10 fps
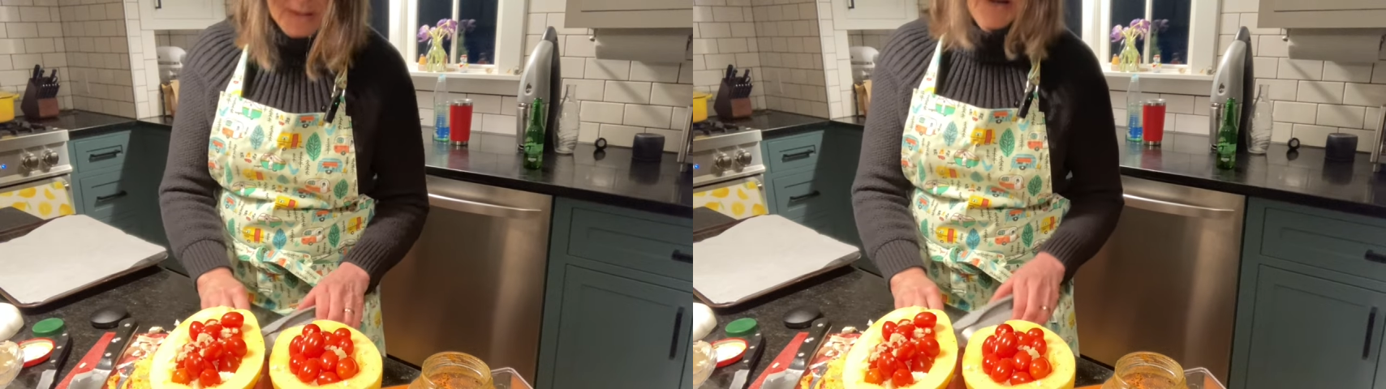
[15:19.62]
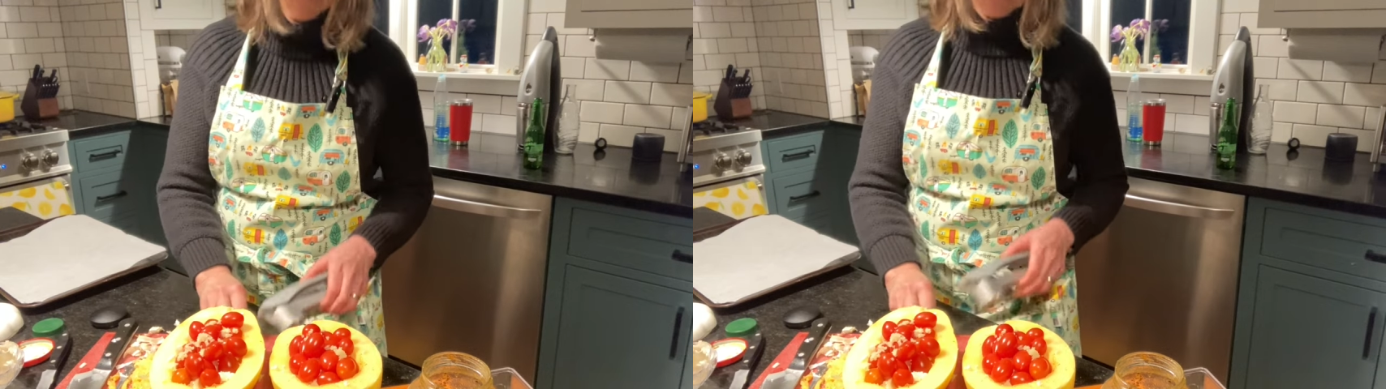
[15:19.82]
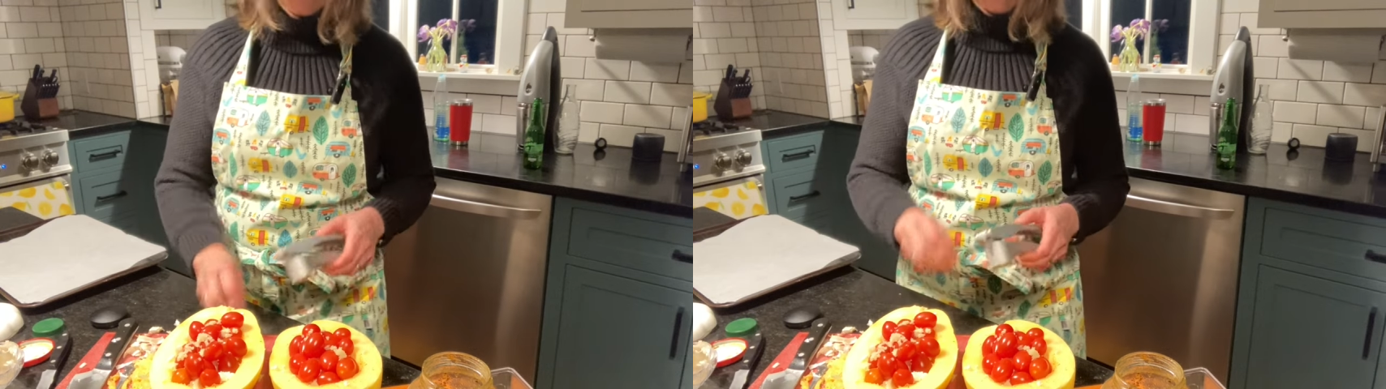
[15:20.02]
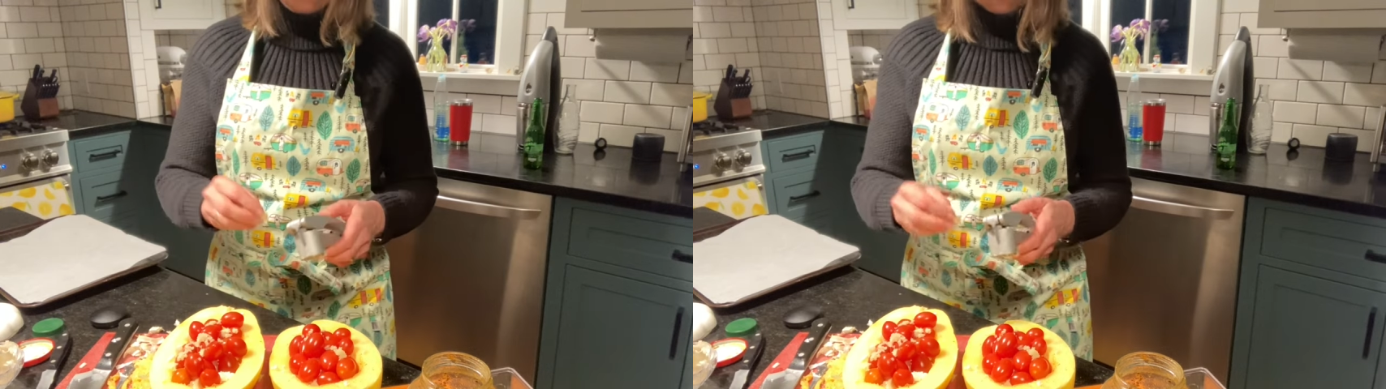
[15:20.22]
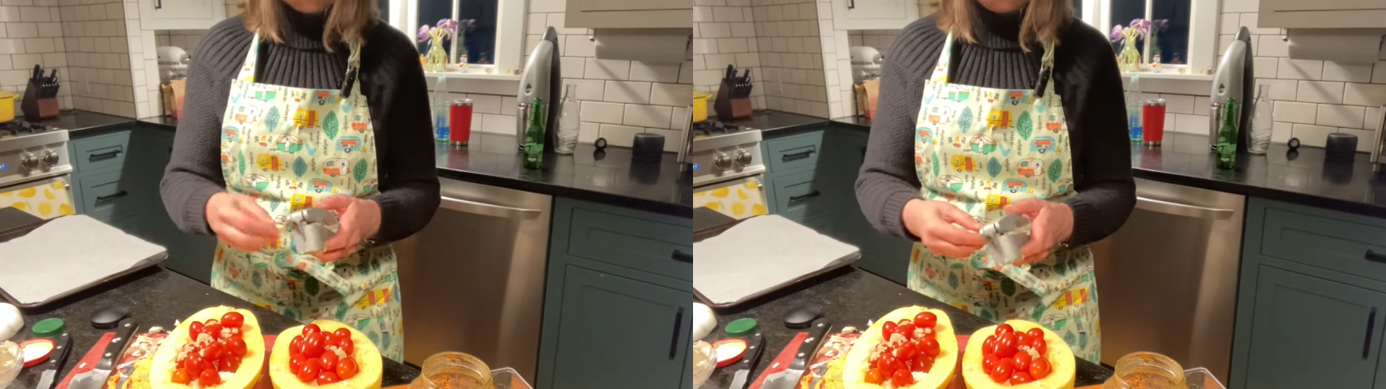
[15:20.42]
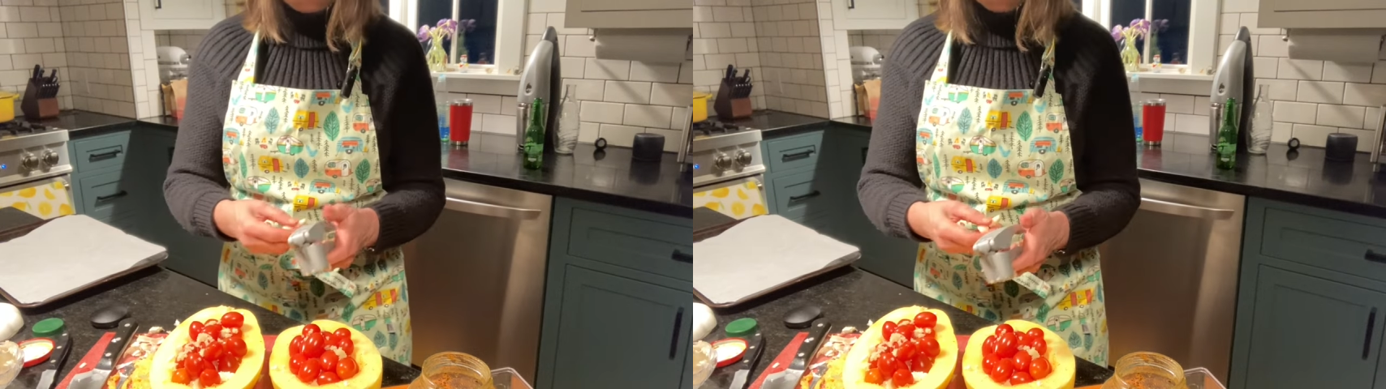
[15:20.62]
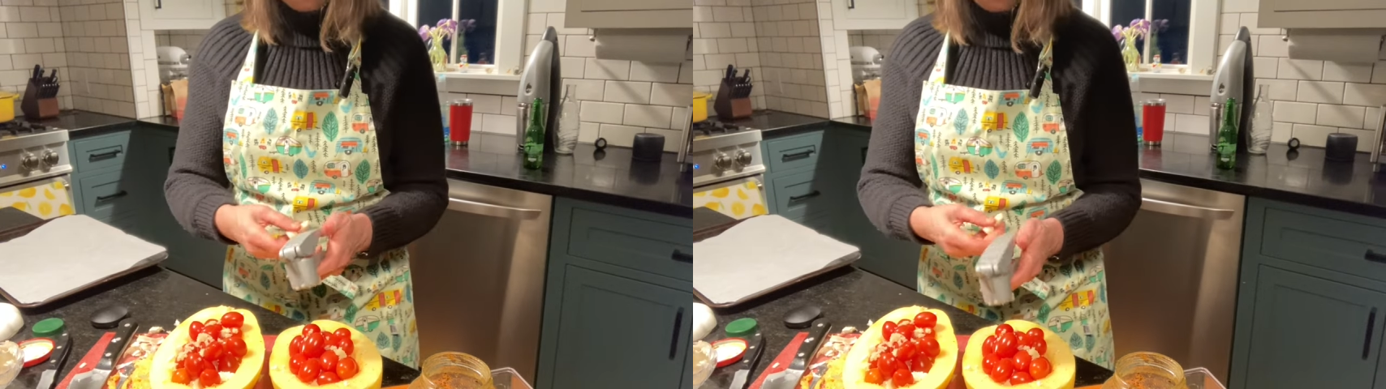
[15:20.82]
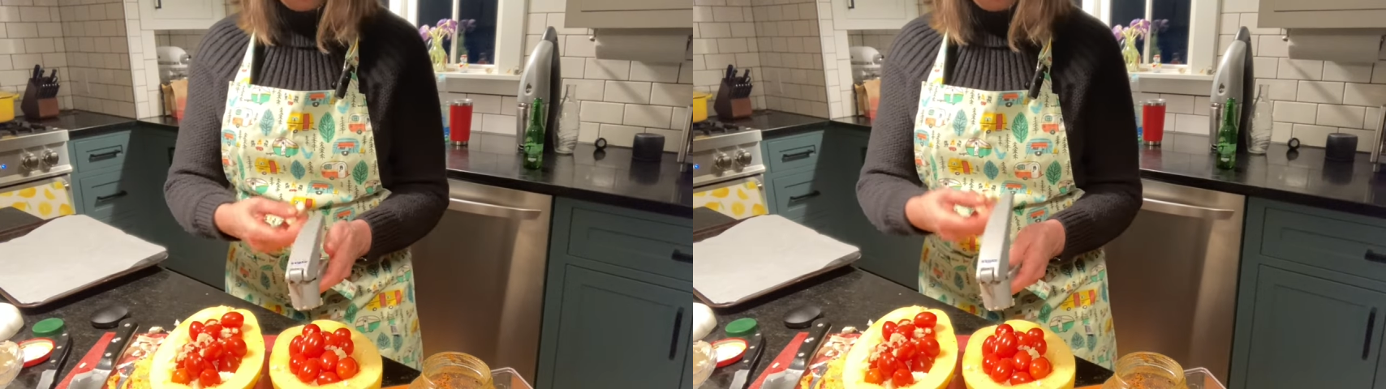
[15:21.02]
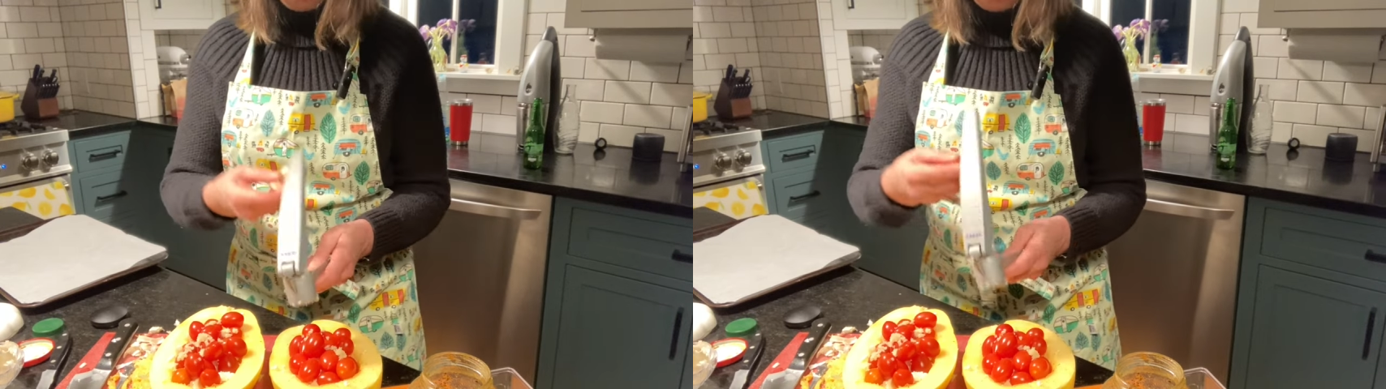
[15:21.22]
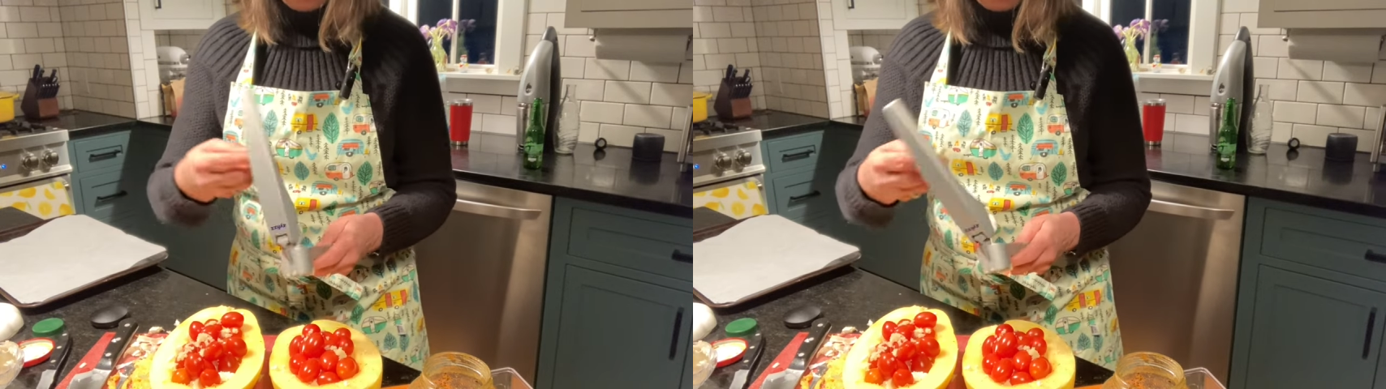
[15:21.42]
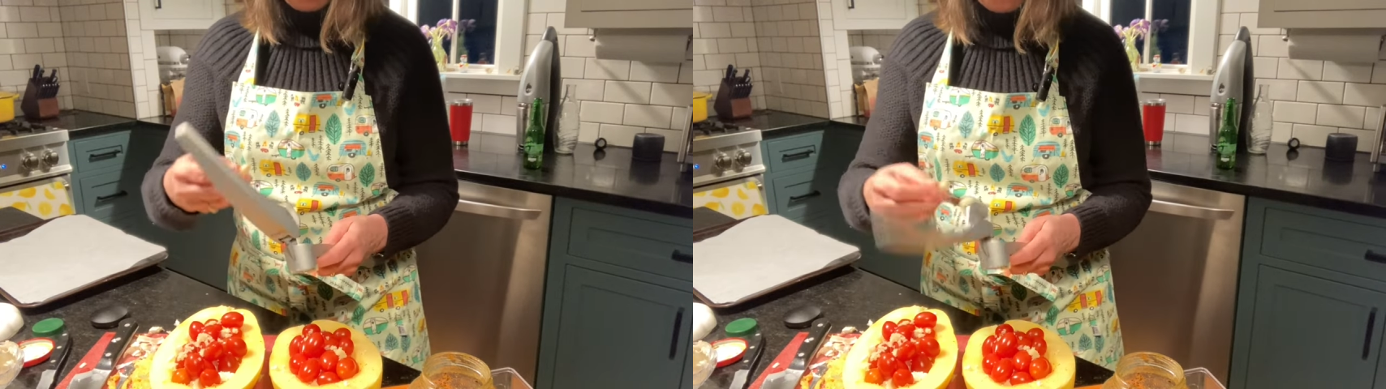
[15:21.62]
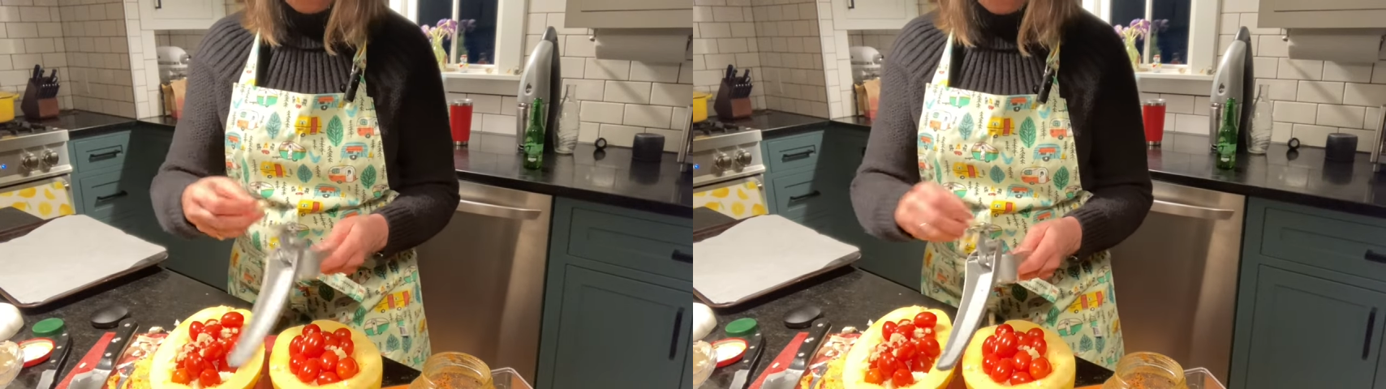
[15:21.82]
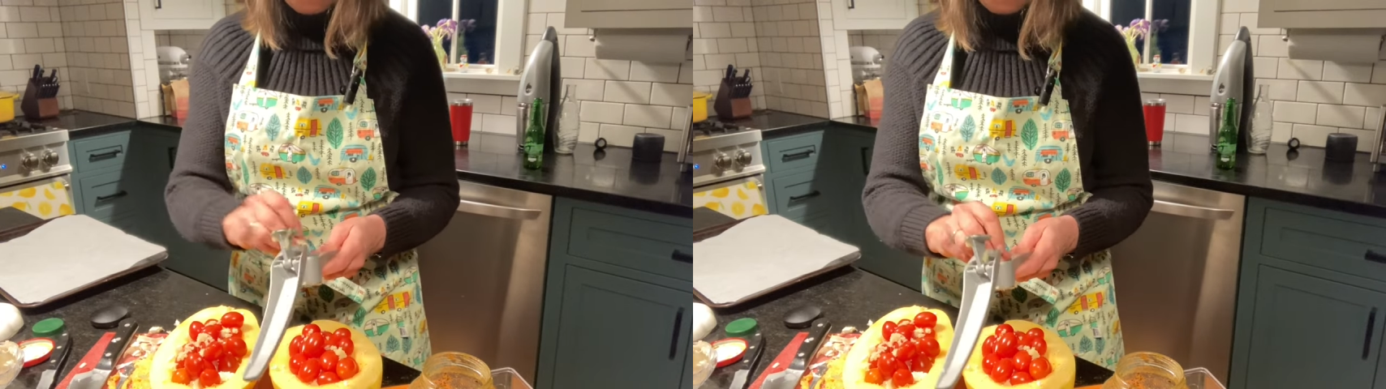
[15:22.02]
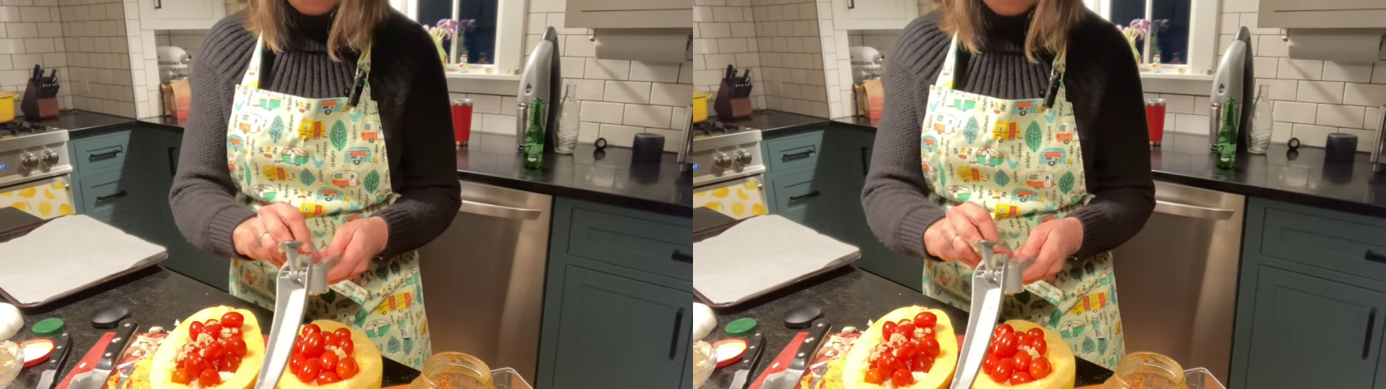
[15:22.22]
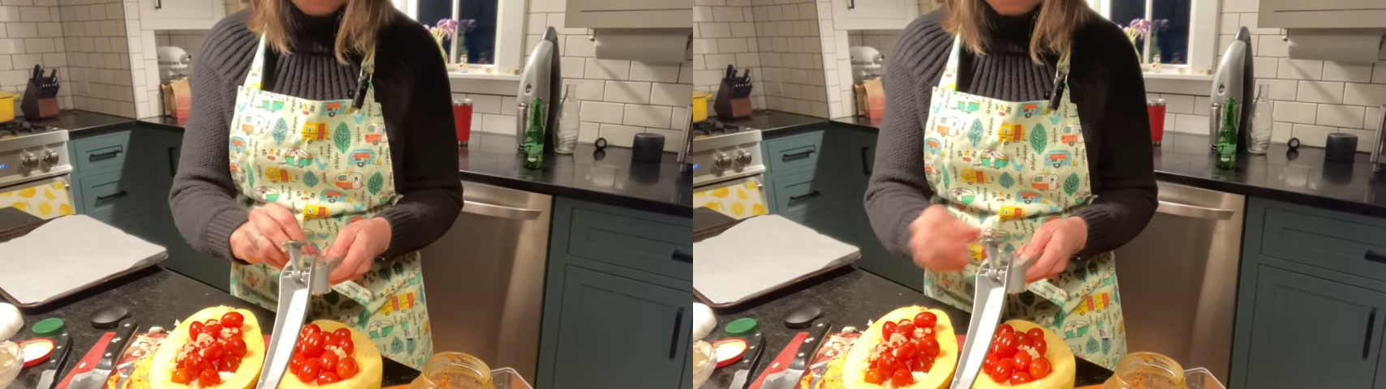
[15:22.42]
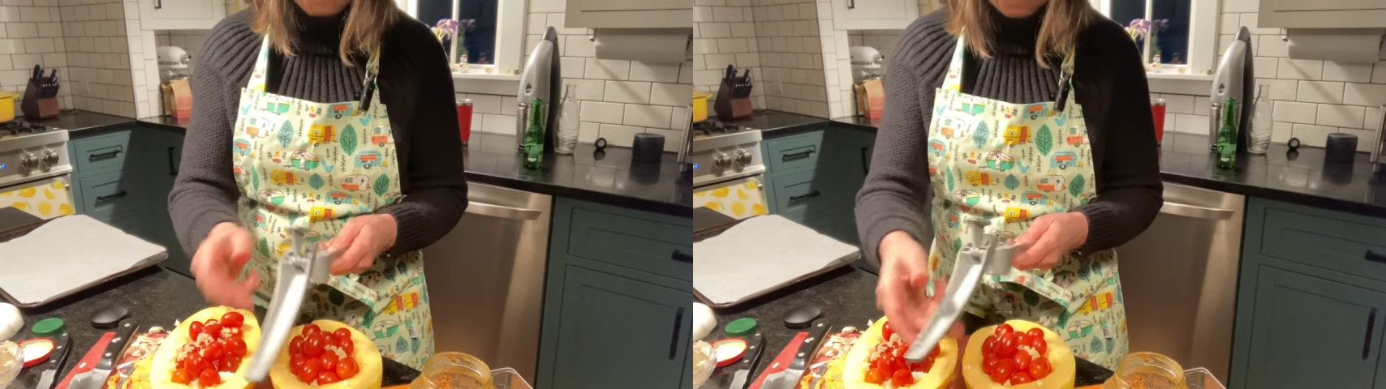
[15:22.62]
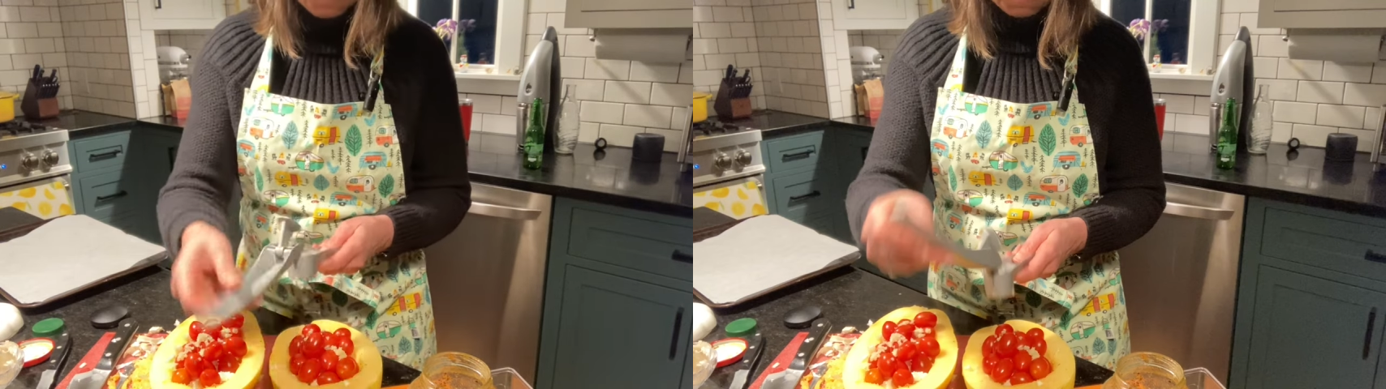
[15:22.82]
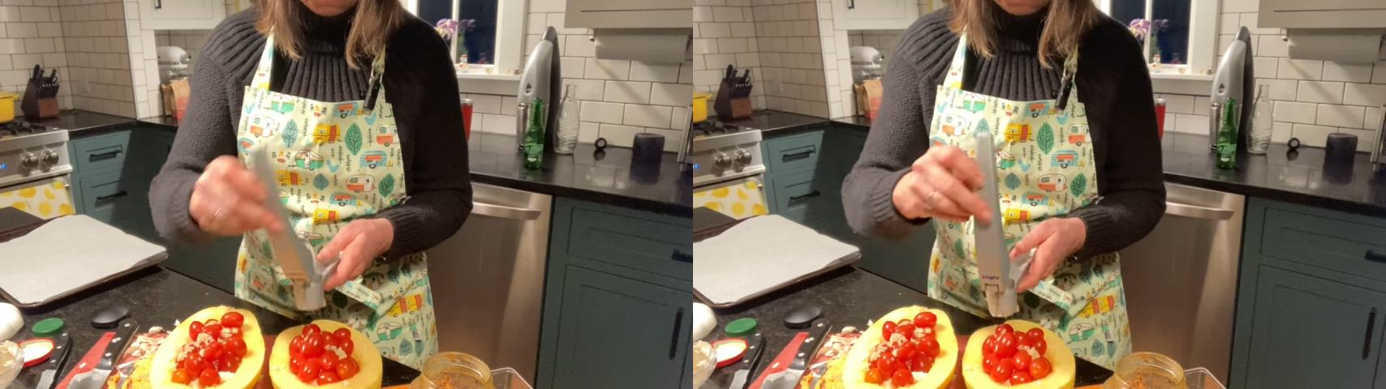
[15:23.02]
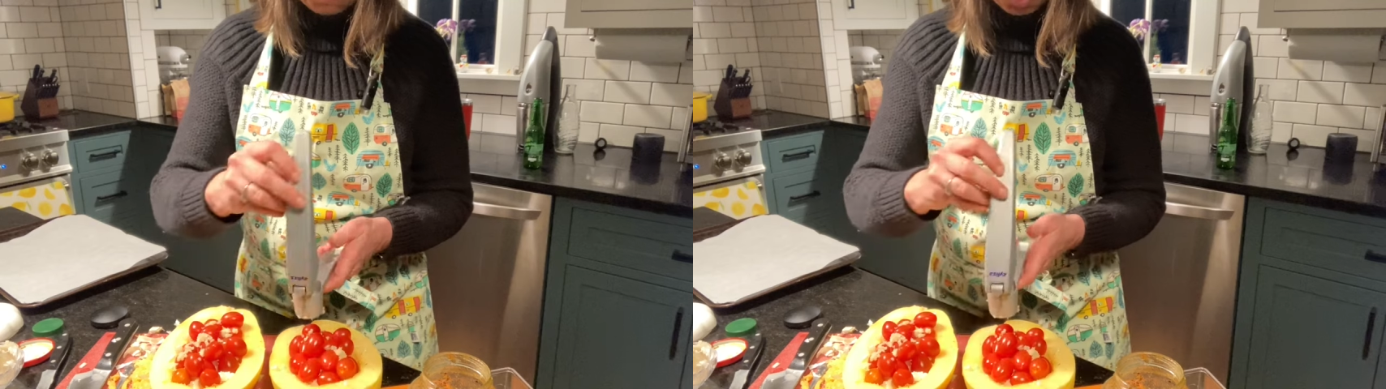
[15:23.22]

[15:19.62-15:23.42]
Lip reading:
Nobody's mouth can be seen.